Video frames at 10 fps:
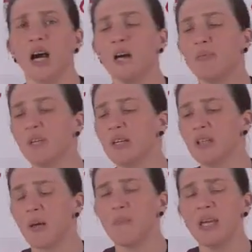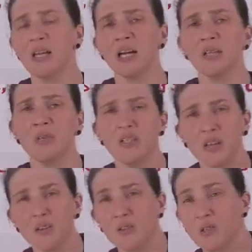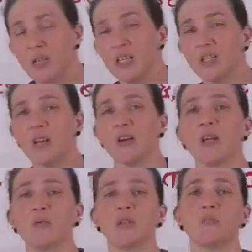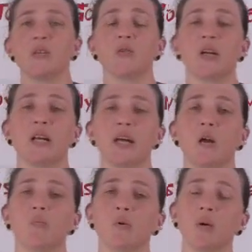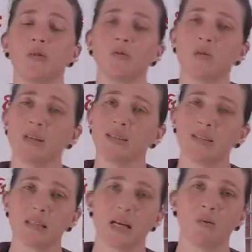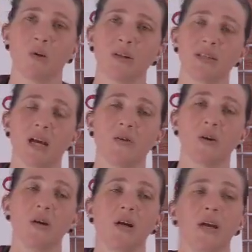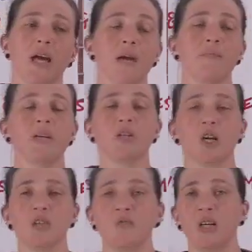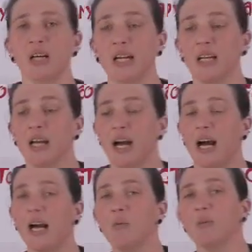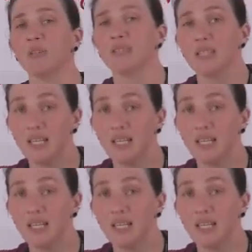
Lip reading: please be kind to each other, treat each other how you wish to be treated, and we'll get through this insane world together and be just fine. I will see